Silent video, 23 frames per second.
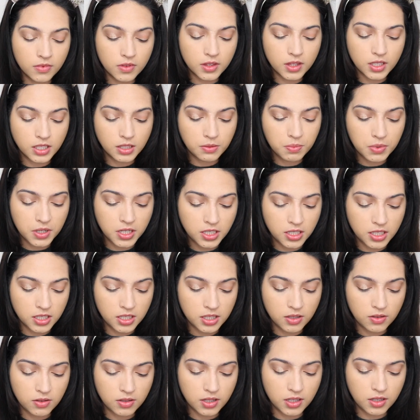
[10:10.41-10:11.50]
This brush is
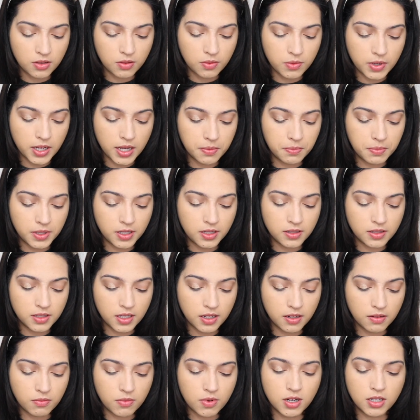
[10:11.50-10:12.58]
still a little wet because
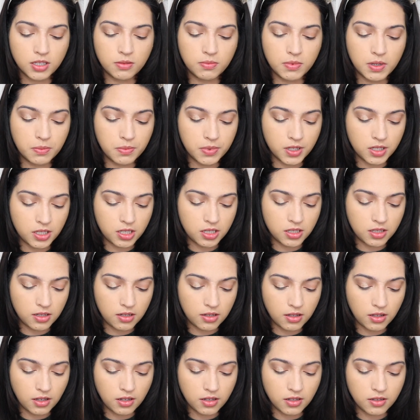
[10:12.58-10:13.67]
I washed my brushes
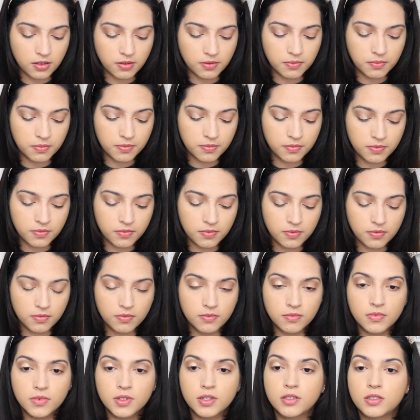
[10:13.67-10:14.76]
earlier.
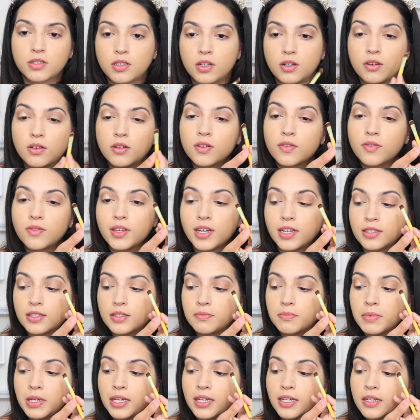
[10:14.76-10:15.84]
So I don't know if that's
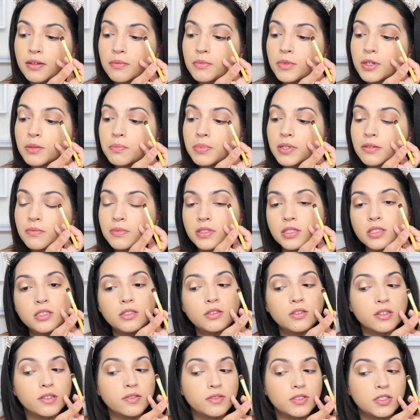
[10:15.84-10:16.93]
making it more pigmented
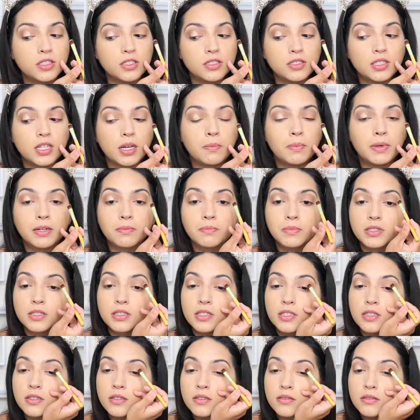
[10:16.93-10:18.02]
or it was just that
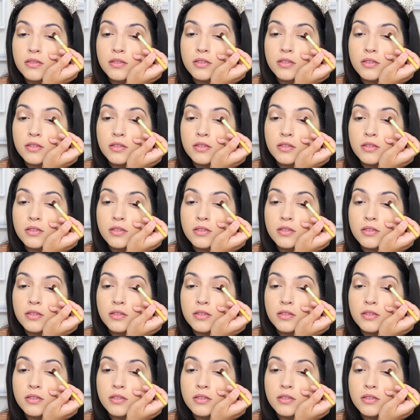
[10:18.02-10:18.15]
pigmented.